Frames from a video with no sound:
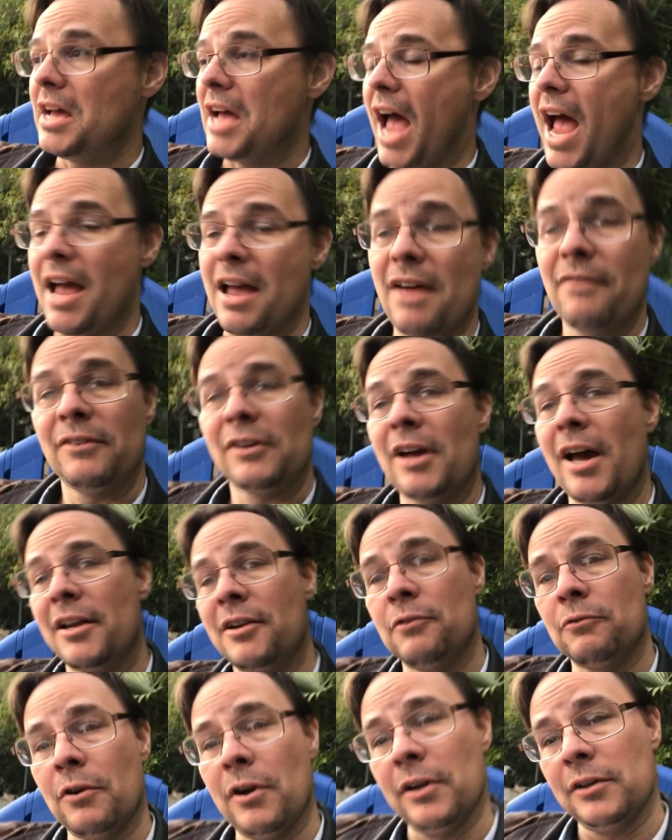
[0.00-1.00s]
I haven't gotten
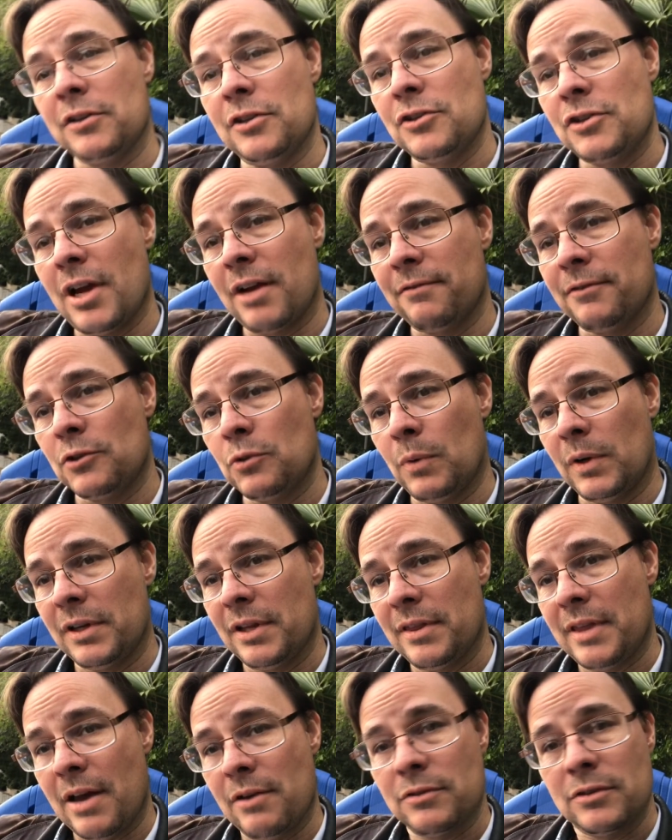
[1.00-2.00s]
a royalty check for
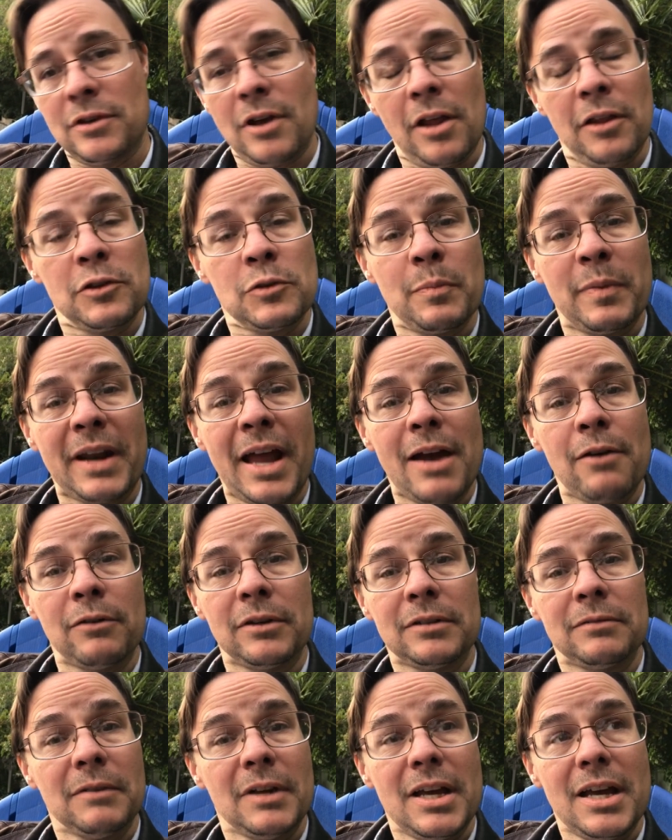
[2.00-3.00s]
$20,000, but I
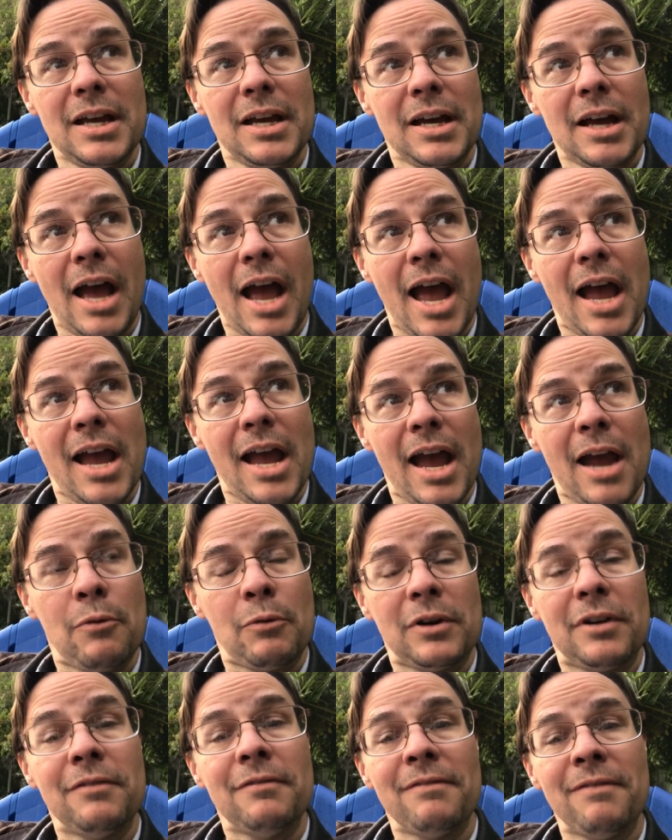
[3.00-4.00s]
would
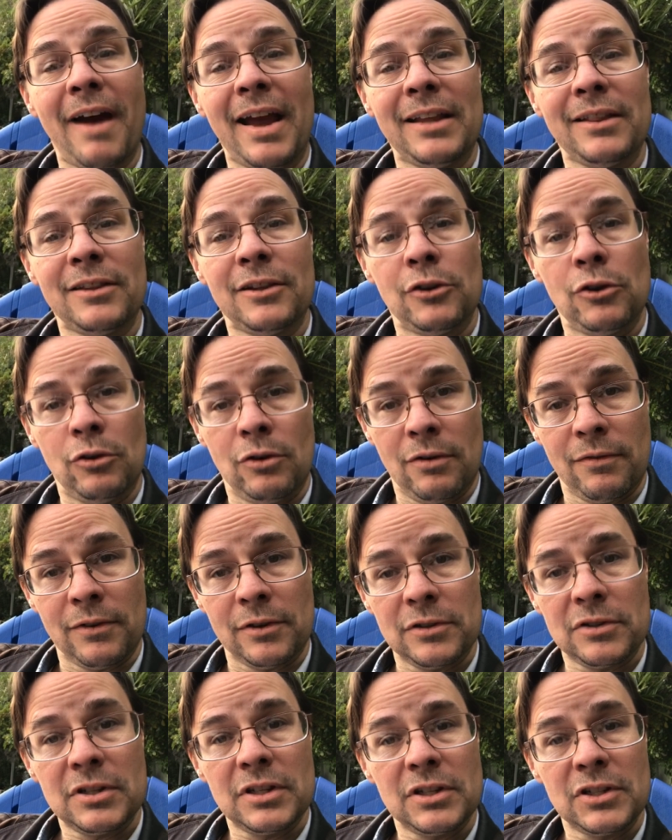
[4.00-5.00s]
invite the
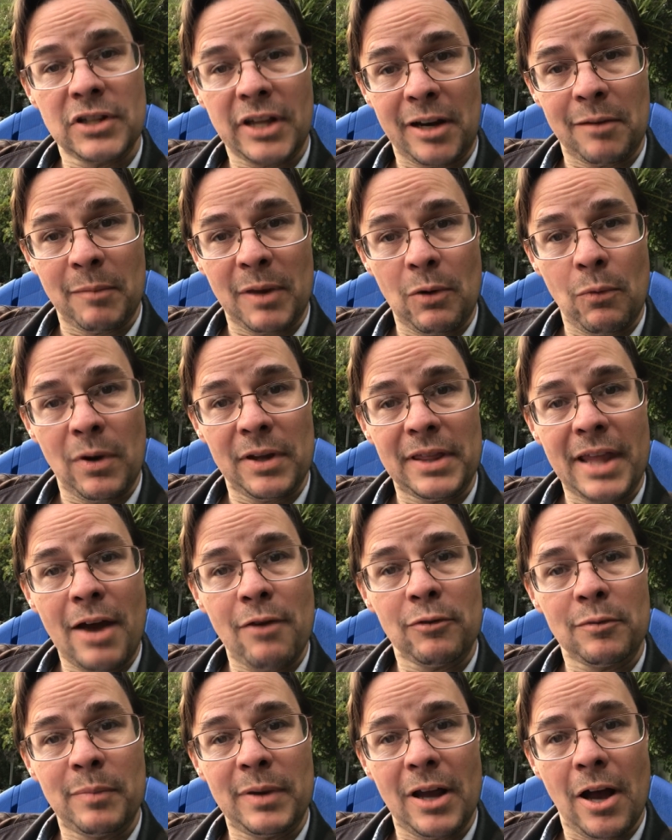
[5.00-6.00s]
universe to send me one. That
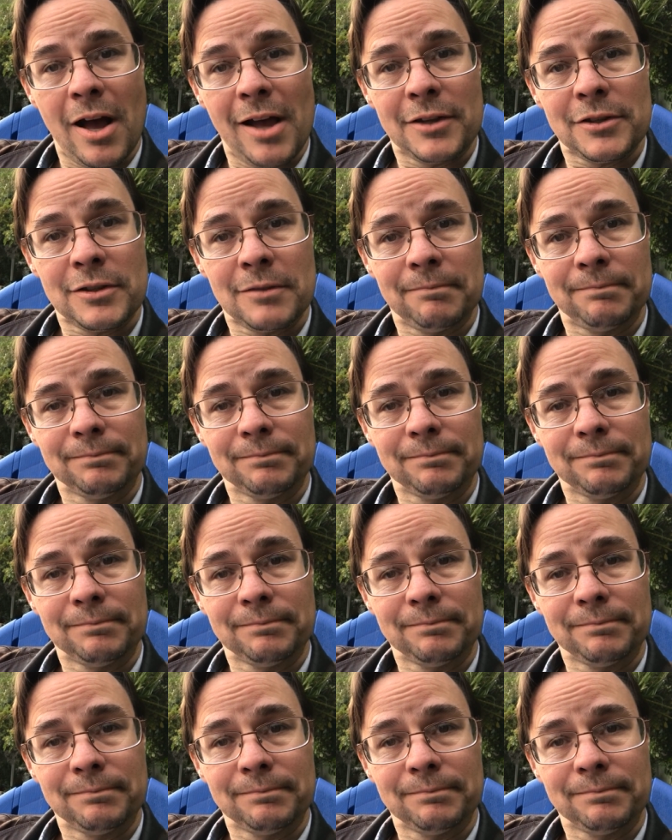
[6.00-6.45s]
would be awesome.